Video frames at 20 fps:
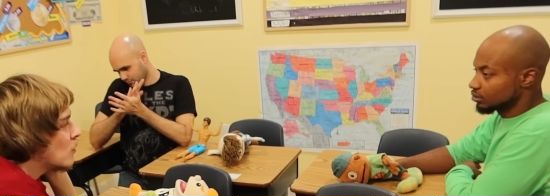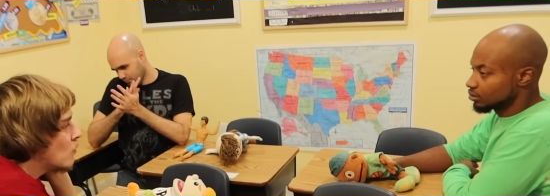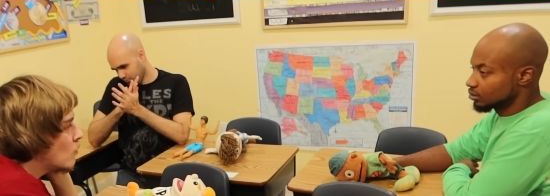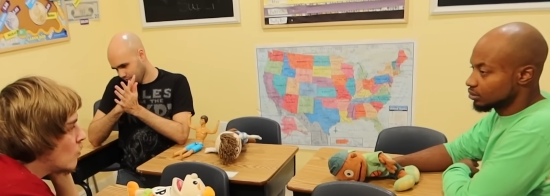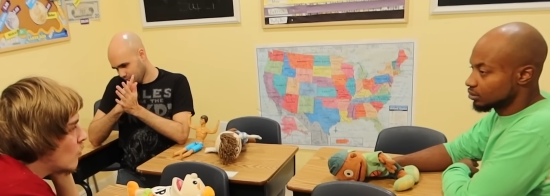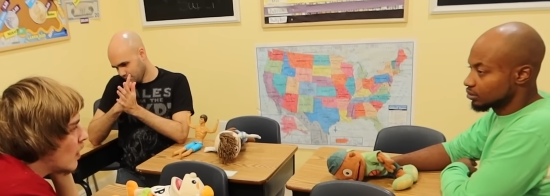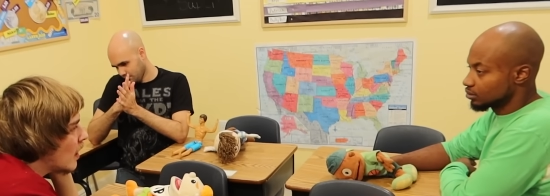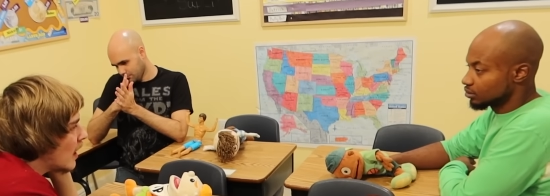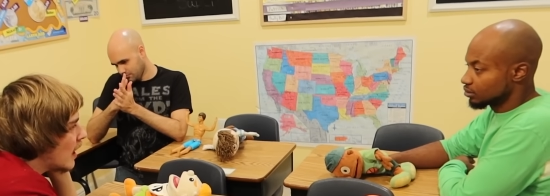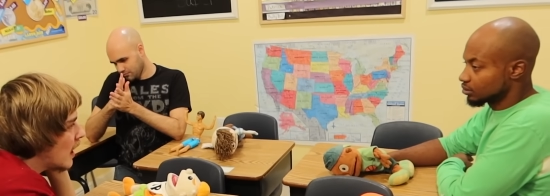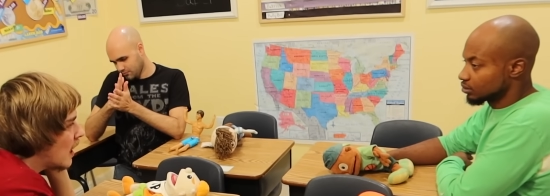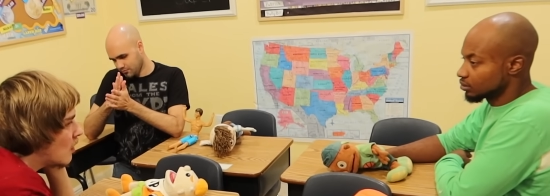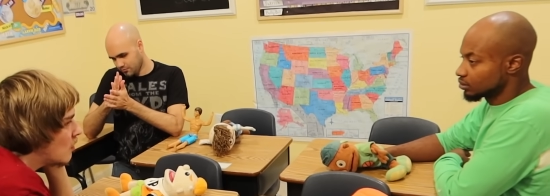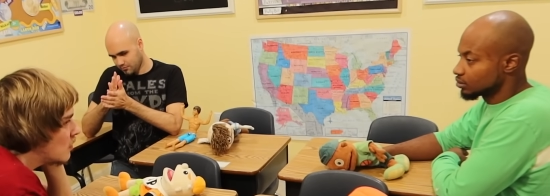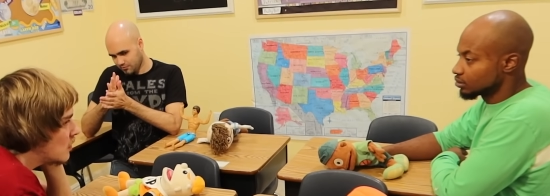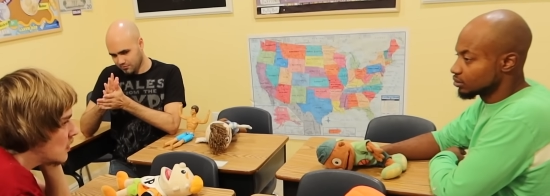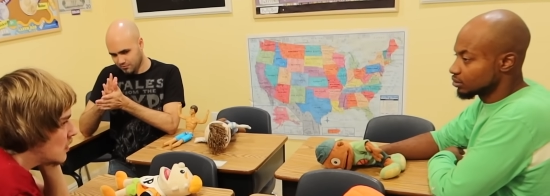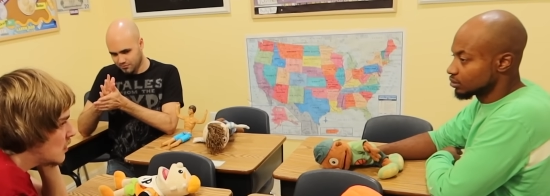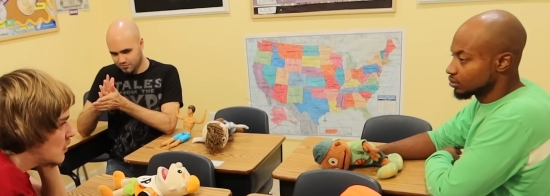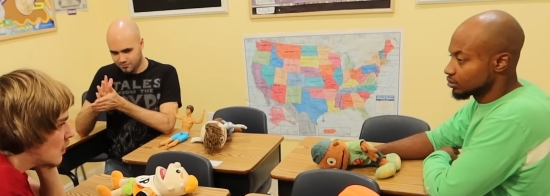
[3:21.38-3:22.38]
Speaker 1: wow,
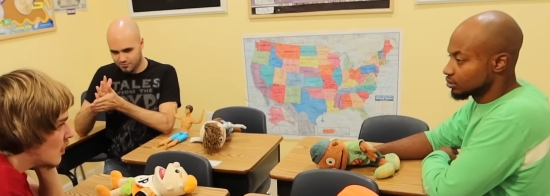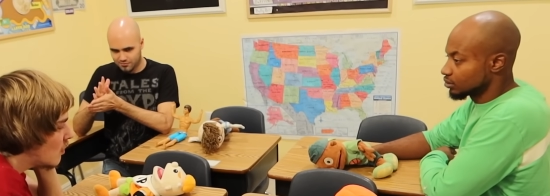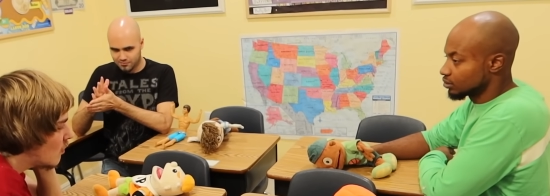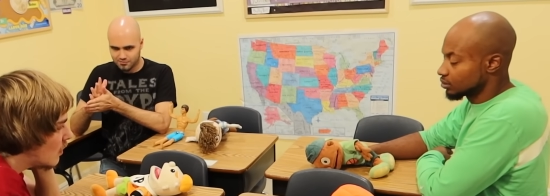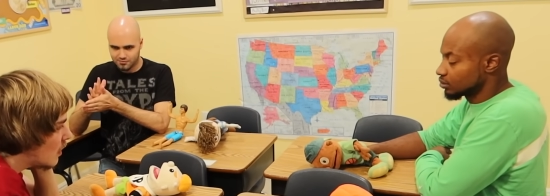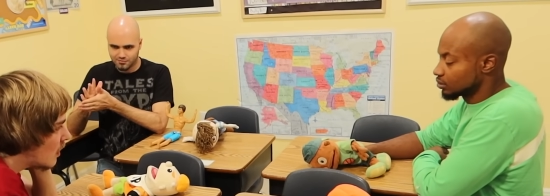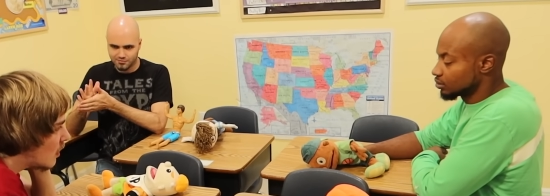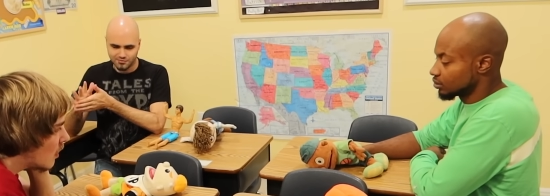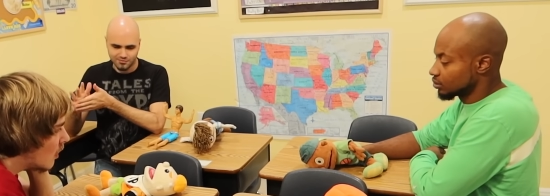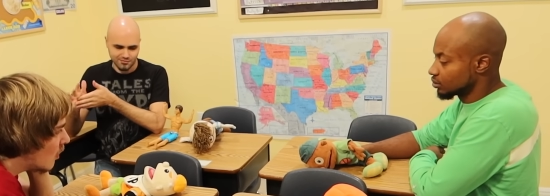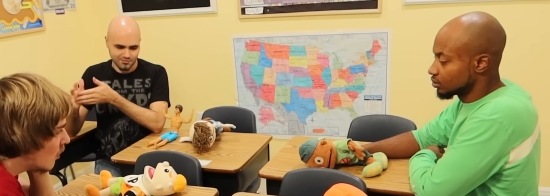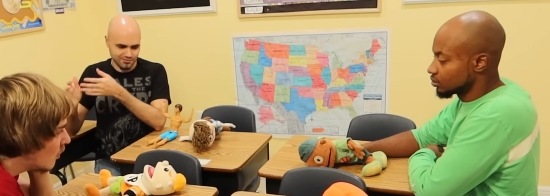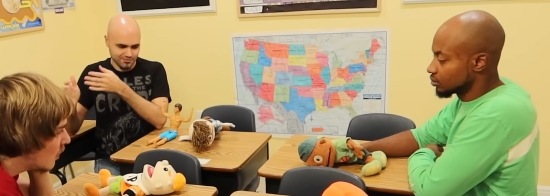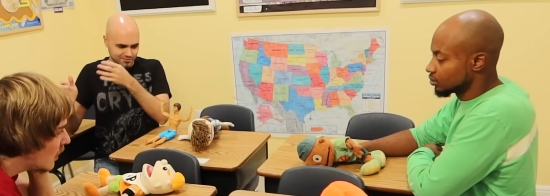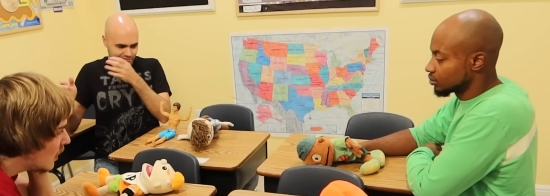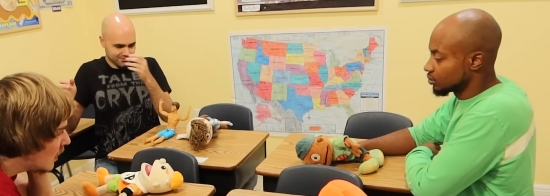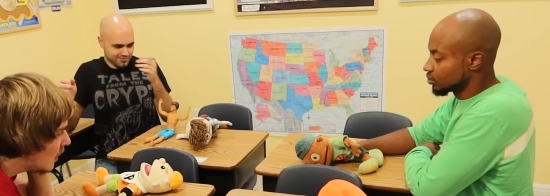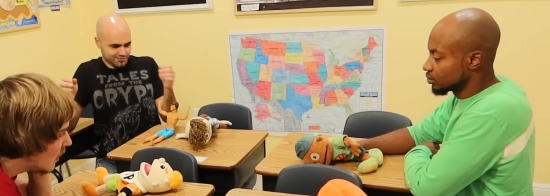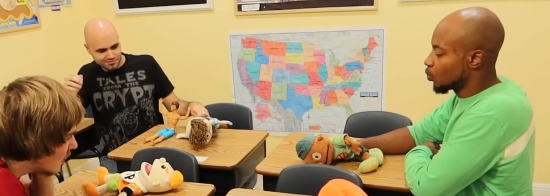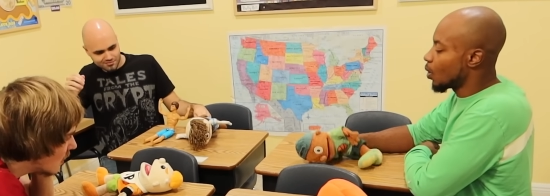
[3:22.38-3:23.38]
good going,
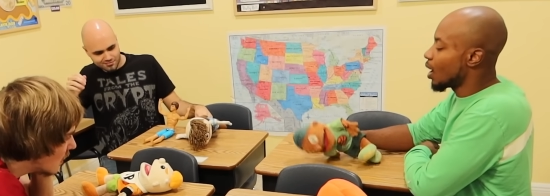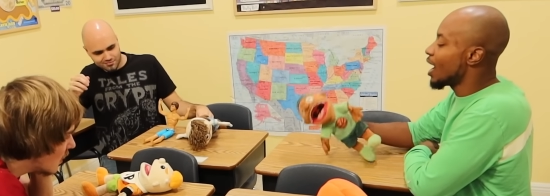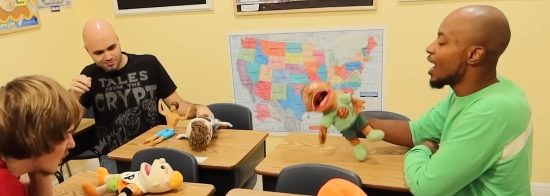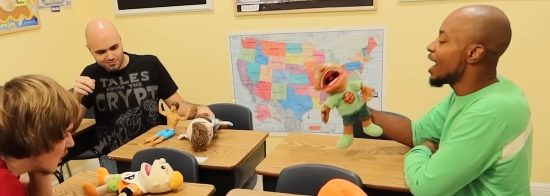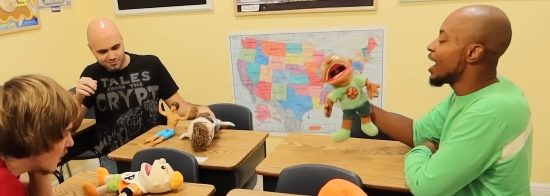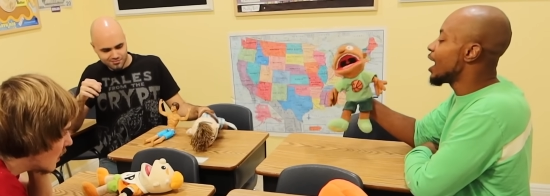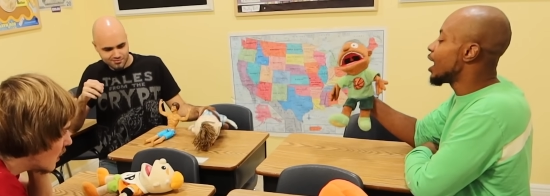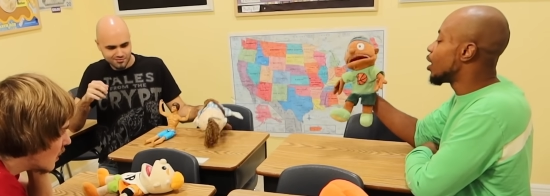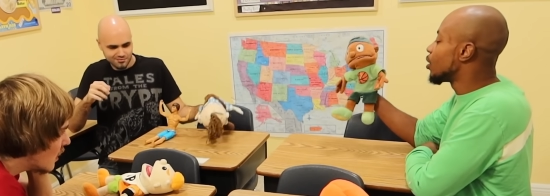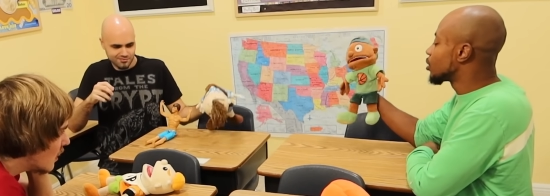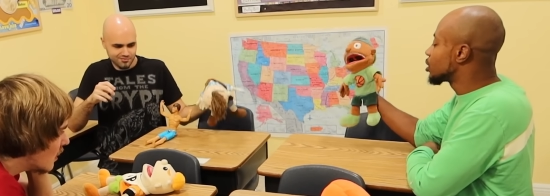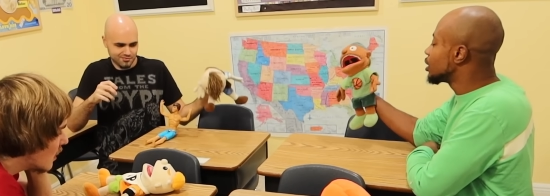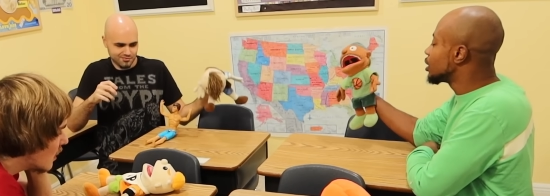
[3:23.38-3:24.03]
Cody. Wow,